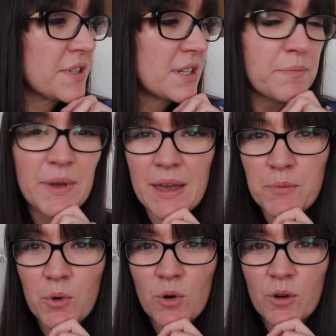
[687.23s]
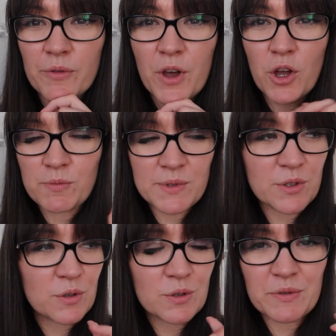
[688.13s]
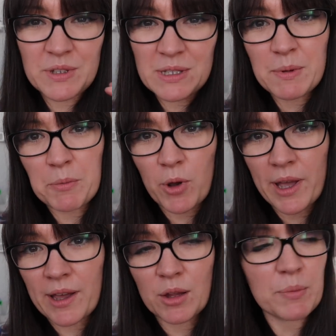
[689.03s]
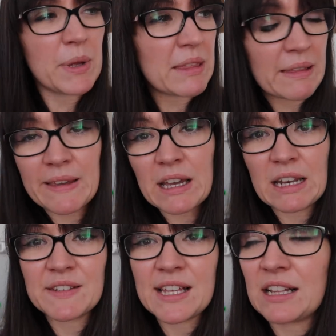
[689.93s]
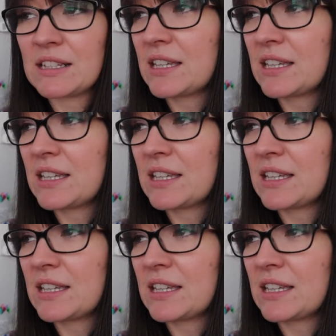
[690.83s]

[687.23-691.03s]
Done a bit more for homeschool if you need a bit more help, but I think they're kind of settled